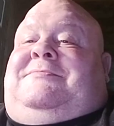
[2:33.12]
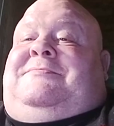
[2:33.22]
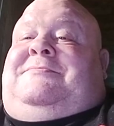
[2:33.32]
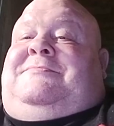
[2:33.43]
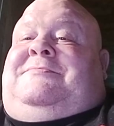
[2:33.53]

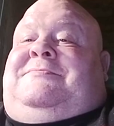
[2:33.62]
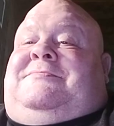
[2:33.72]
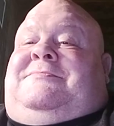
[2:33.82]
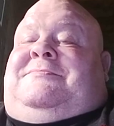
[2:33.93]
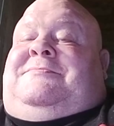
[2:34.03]

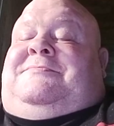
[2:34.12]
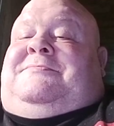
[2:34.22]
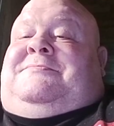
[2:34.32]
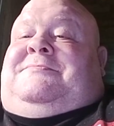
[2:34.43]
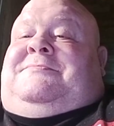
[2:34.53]

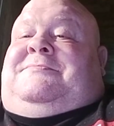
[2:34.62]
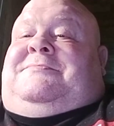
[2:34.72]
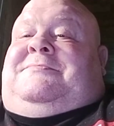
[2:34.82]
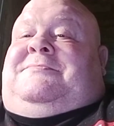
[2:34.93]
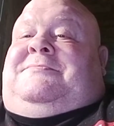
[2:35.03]

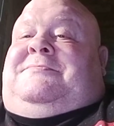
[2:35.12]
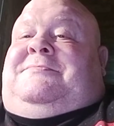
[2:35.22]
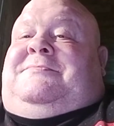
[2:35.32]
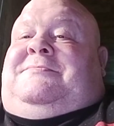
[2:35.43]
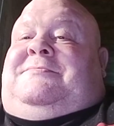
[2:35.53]

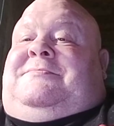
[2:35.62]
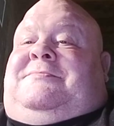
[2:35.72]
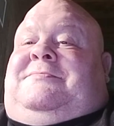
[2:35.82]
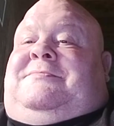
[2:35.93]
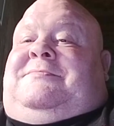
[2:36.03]

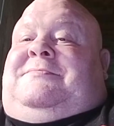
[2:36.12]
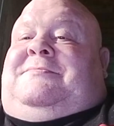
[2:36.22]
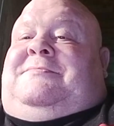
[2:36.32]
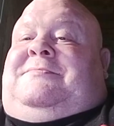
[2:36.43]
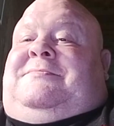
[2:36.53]

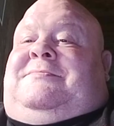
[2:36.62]
No words are spoken by the person on screen.